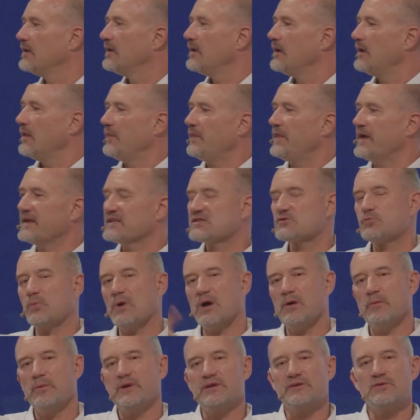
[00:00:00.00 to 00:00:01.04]
And that's why
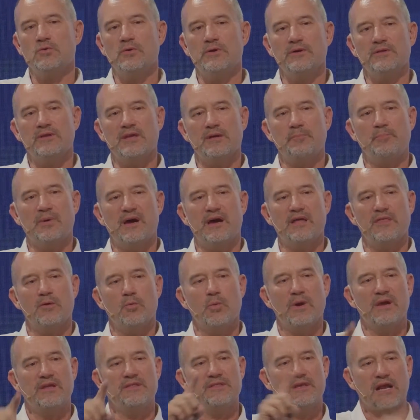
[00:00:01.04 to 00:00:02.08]
we're doing that, by the
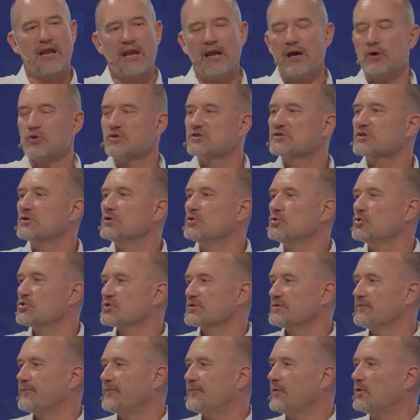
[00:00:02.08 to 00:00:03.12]
way, in the cloud
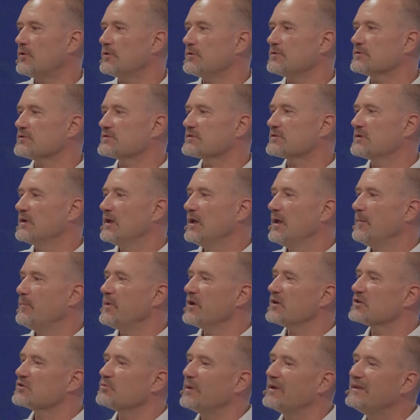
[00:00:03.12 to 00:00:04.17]
solution first,
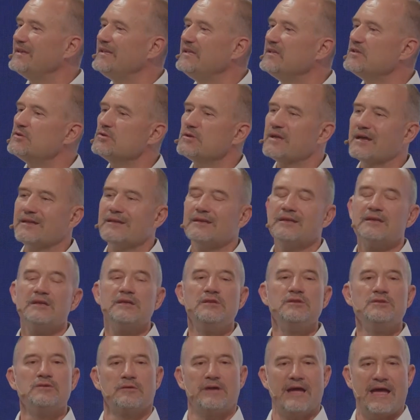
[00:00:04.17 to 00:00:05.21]
because we need to get it in
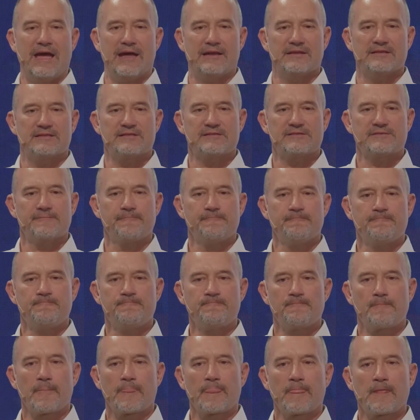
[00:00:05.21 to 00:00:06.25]
your hands.
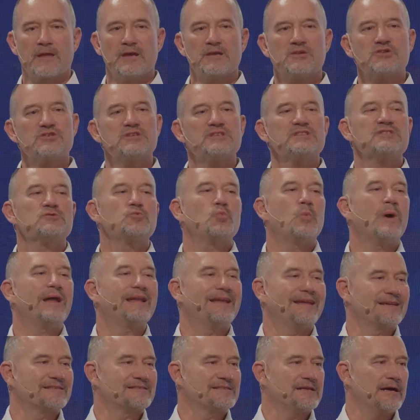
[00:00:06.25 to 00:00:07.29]
Just one
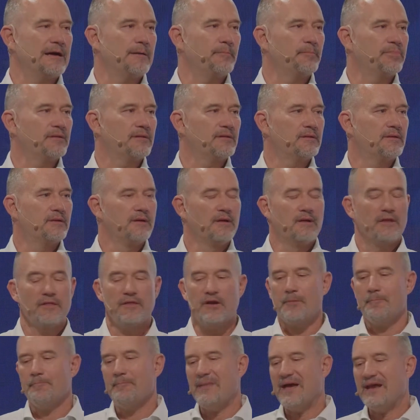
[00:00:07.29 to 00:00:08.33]
example. There
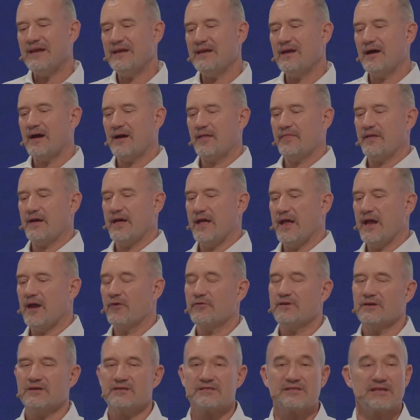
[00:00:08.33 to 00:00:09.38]
are many other
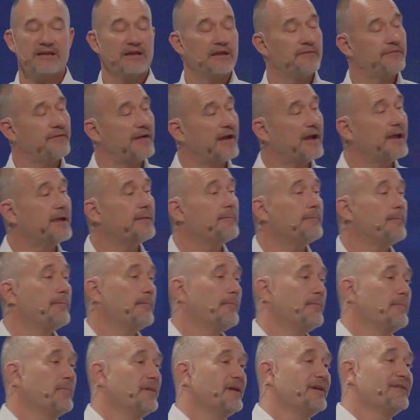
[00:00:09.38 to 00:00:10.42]
areas, and if I'm
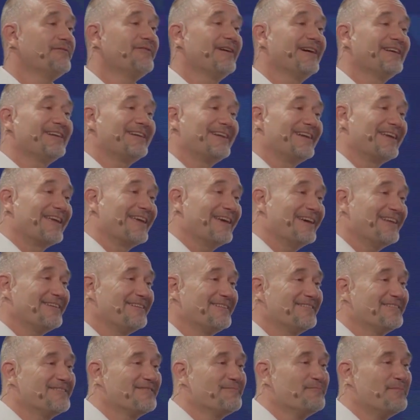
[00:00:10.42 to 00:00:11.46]
invited
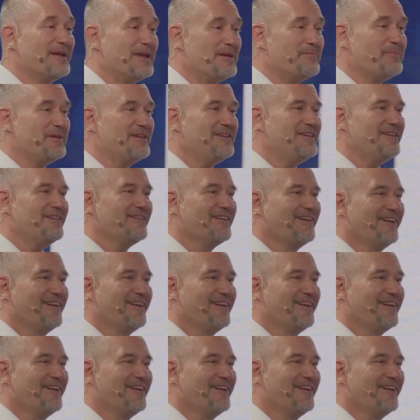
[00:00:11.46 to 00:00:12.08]
again, maybe,